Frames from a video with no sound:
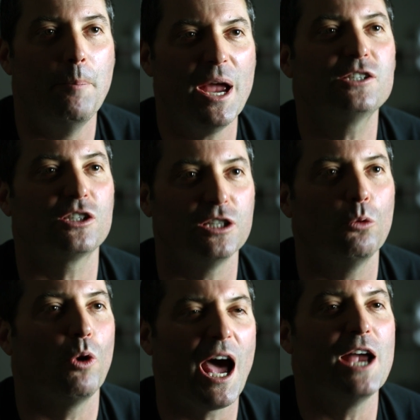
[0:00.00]
Basically,
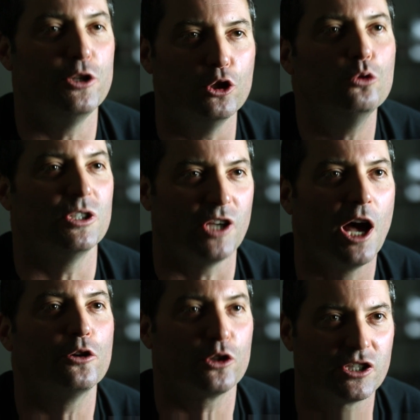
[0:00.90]
what I do is
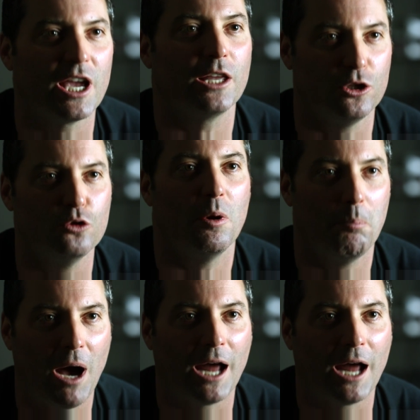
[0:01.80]
understand the human